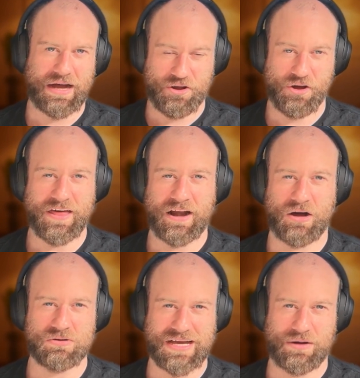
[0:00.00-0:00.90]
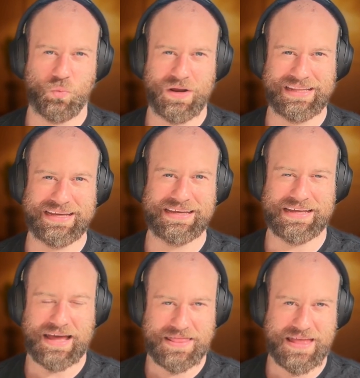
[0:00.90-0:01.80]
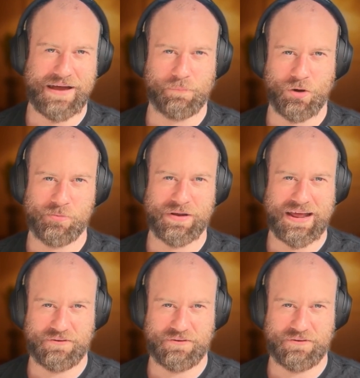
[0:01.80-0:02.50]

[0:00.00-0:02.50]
I know that I was unwilling in that moment